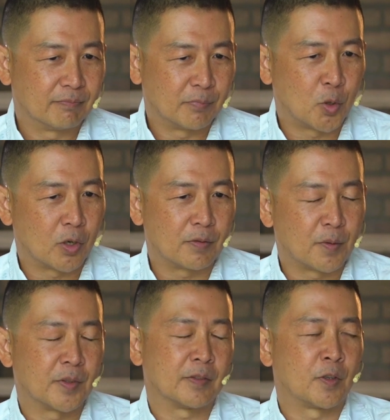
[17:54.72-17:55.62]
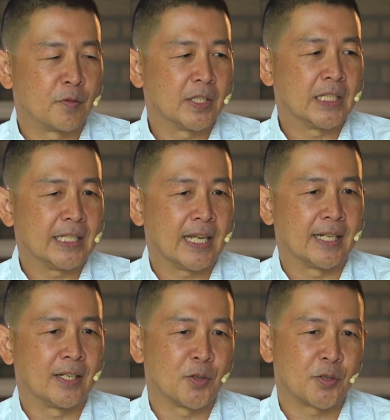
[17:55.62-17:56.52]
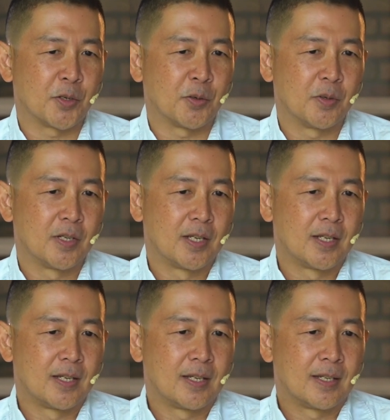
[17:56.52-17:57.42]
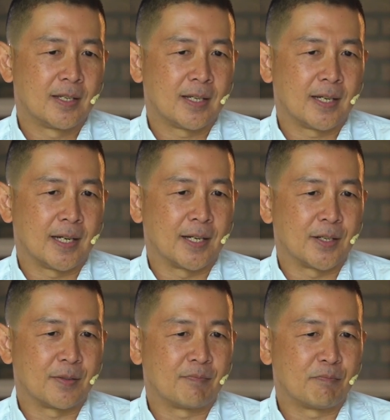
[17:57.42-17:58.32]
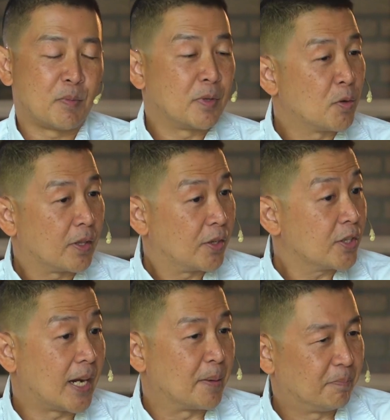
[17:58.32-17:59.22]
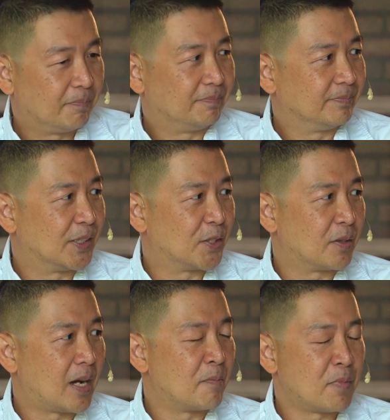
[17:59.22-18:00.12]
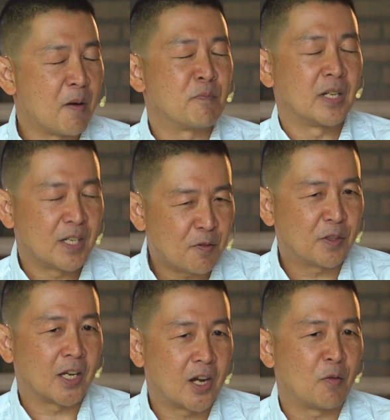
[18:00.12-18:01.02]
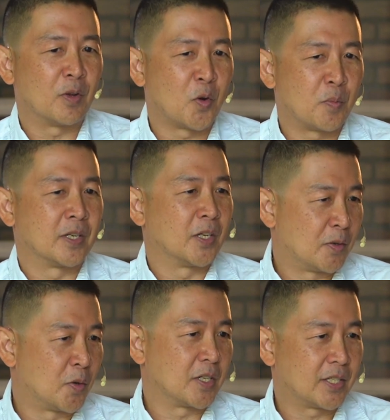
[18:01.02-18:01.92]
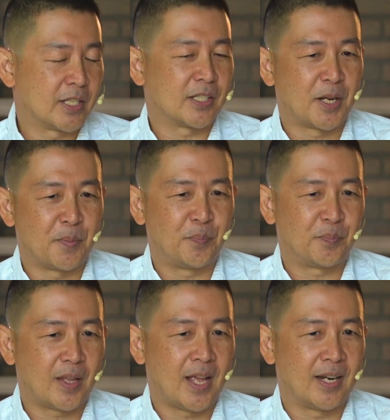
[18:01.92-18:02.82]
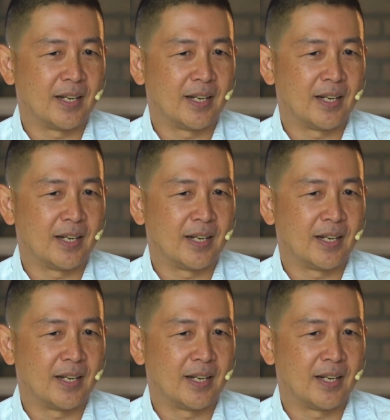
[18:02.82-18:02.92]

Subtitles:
more fervently. And then also maybe do it a third time. You know, I believe that God will open the doors this time. And